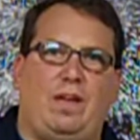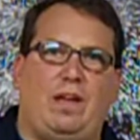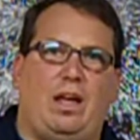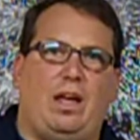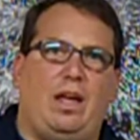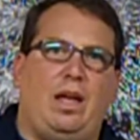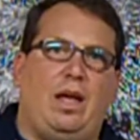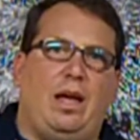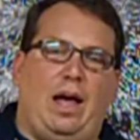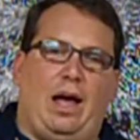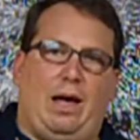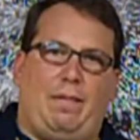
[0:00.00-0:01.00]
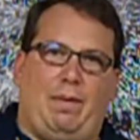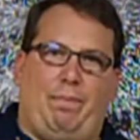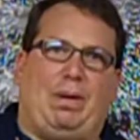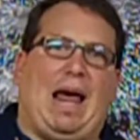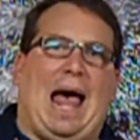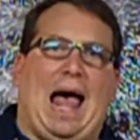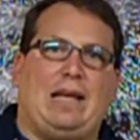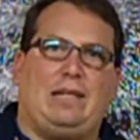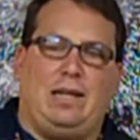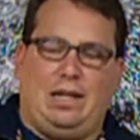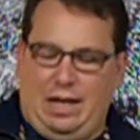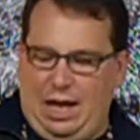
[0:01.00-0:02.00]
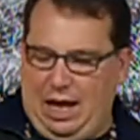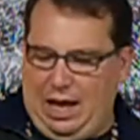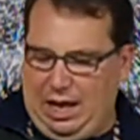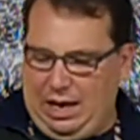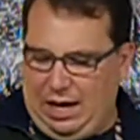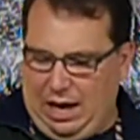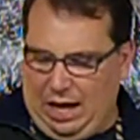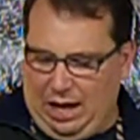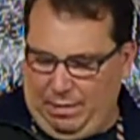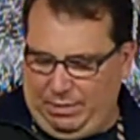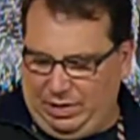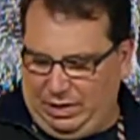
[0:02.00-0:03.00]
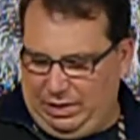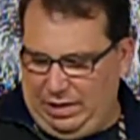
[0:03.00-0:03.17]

via um, a blast, and um,